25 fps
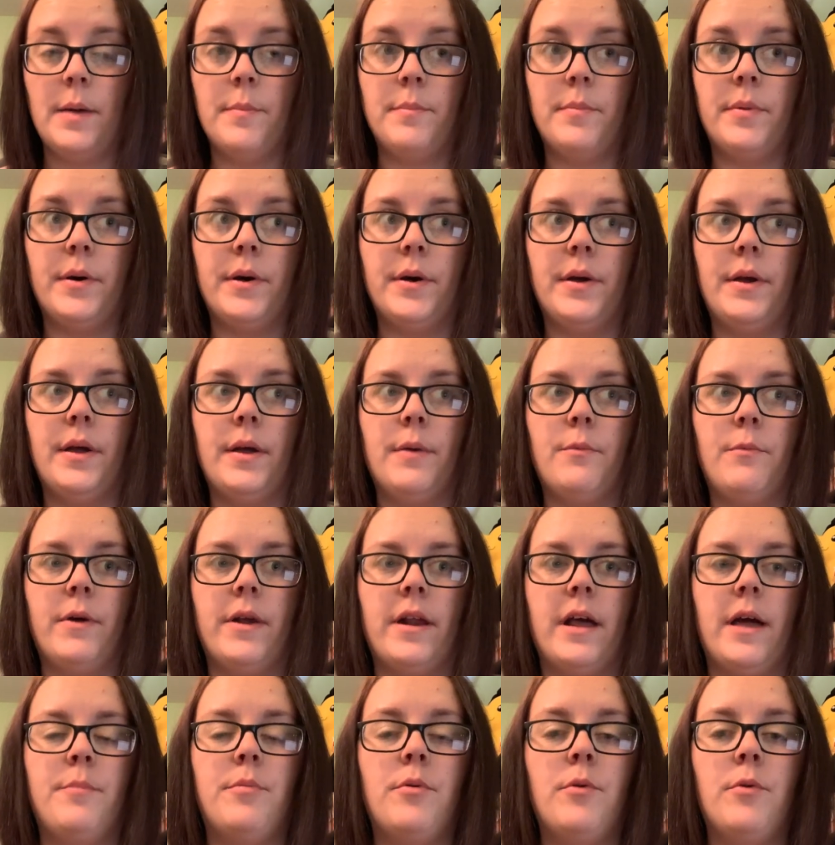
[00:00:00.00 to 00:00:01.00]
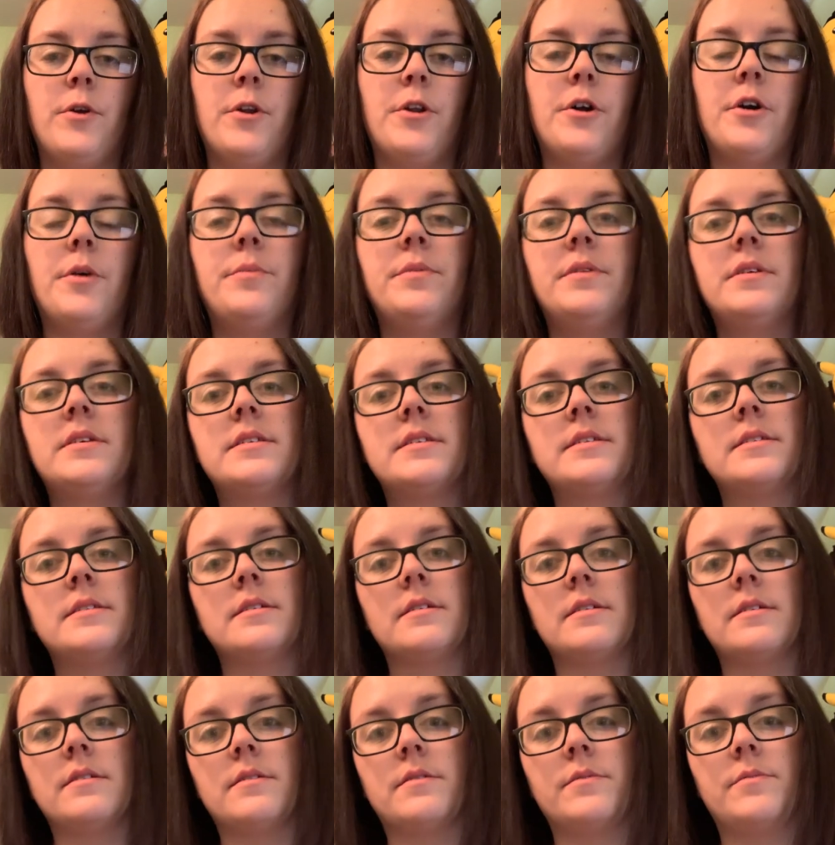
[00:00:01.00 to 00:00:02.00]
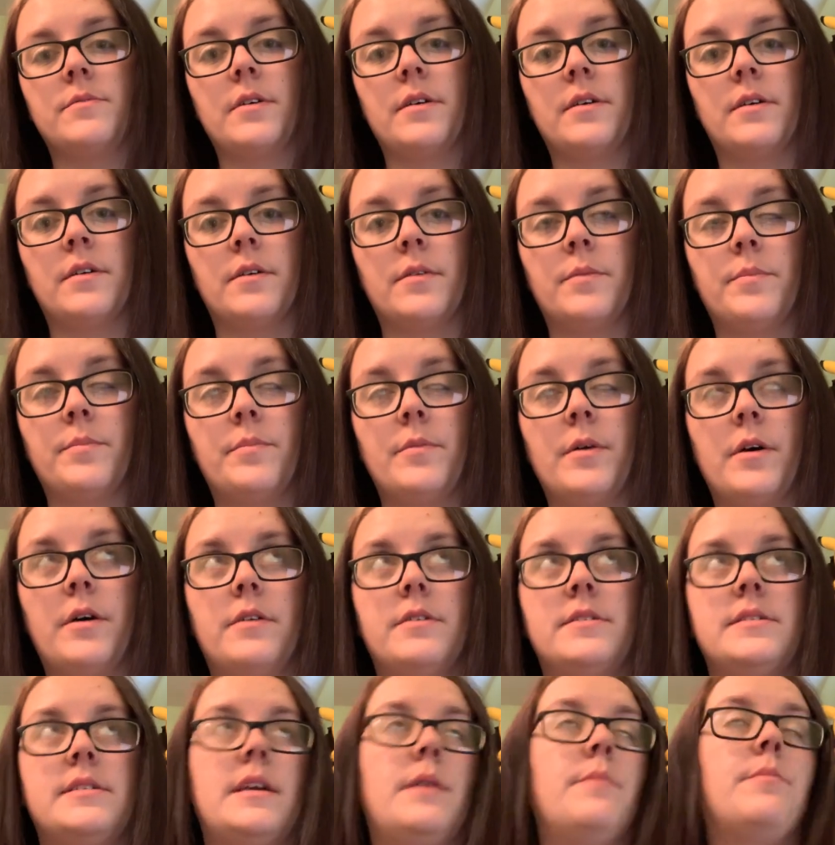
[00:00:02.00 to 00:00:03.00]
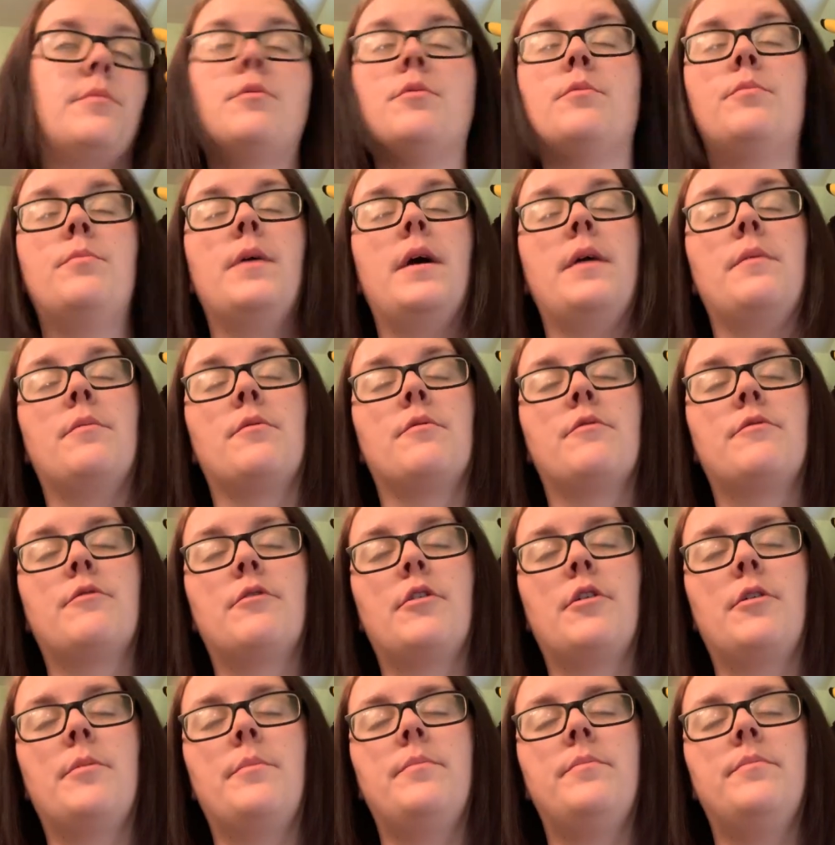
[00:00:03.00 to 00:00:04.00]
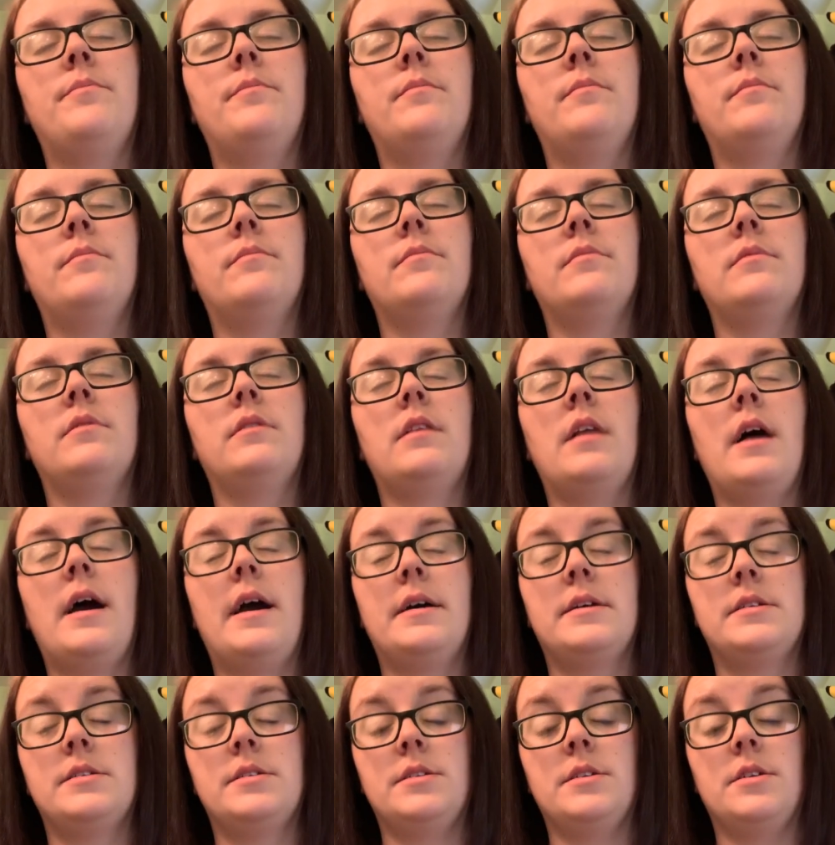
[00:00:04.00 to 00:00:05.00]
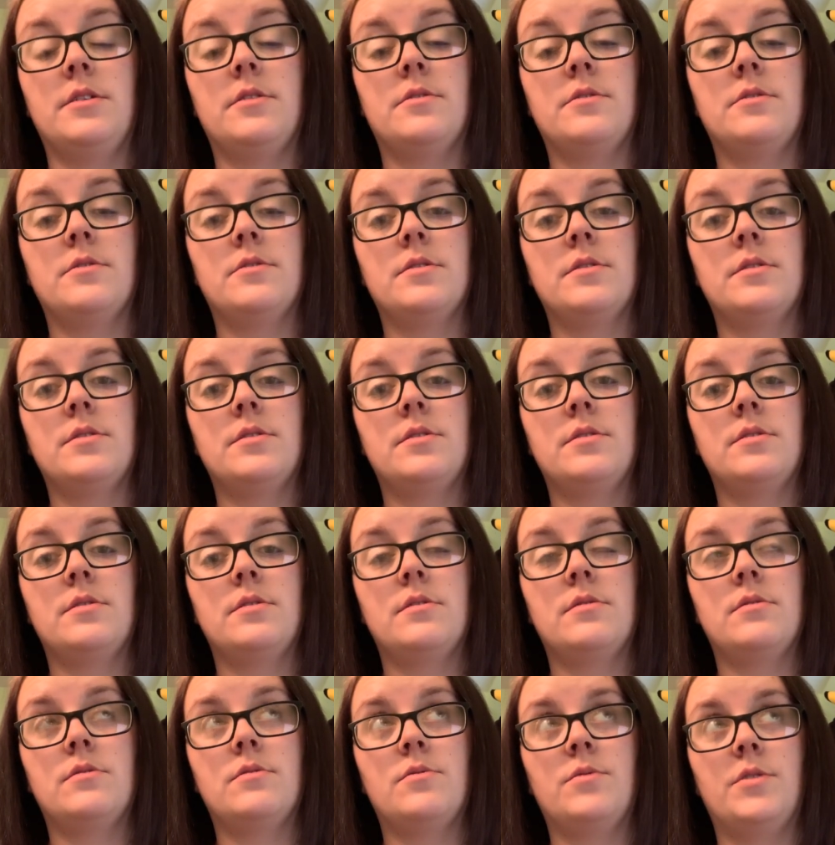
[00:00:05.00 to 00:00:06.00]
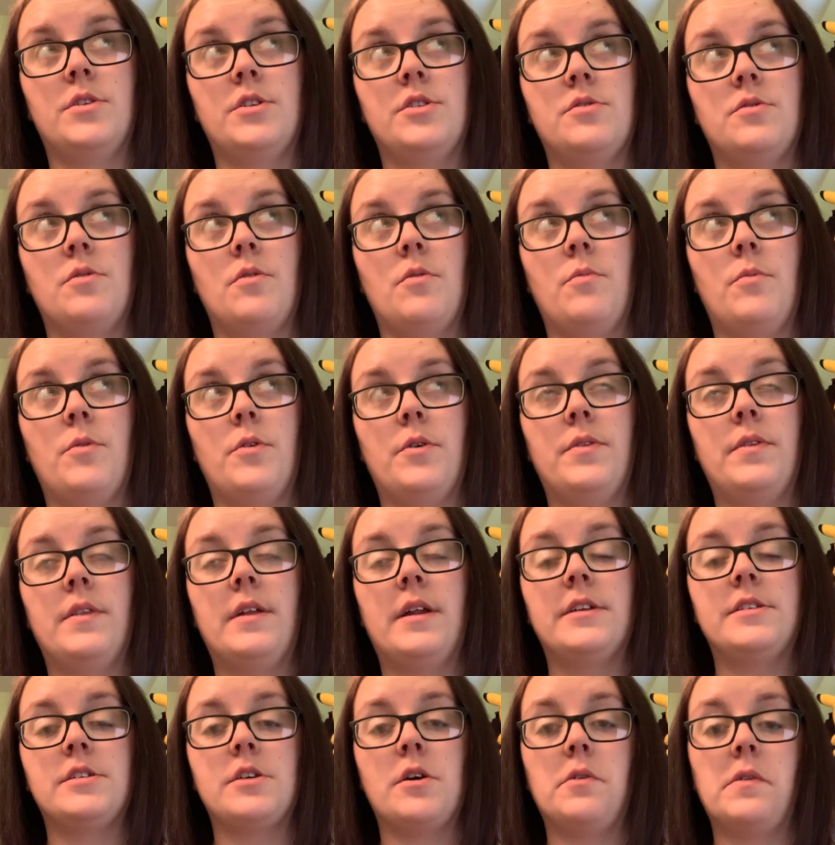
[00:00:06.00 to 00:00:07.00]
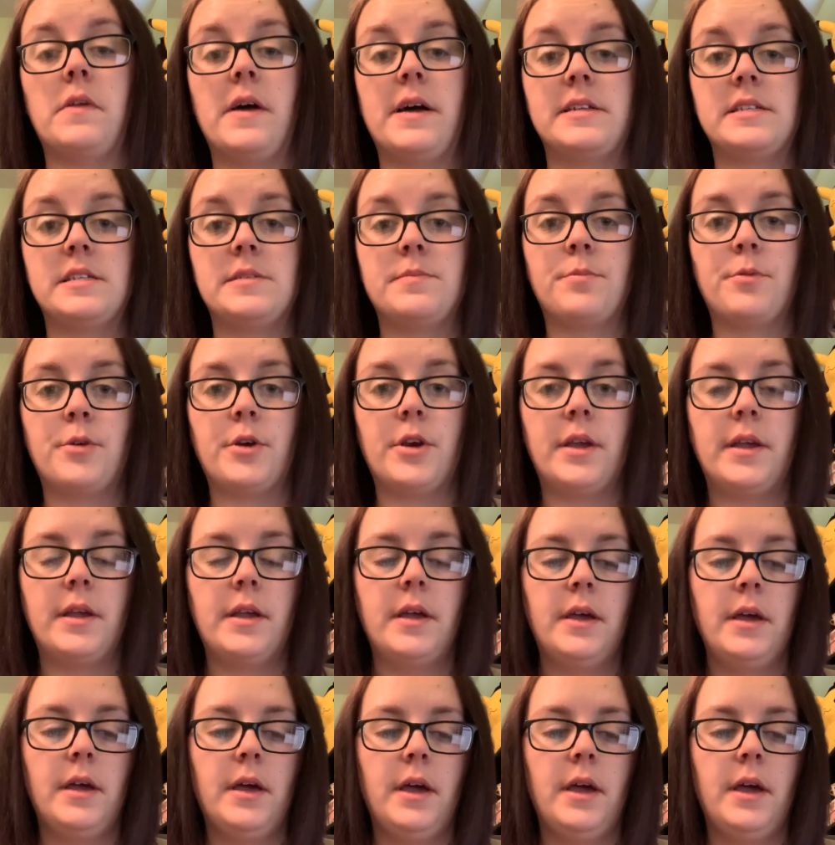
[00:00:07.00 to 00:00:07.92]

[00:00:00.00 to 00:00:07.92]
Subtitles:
but when I pulled it up, this is a sample paper from last year's 2201 that I taught last spring.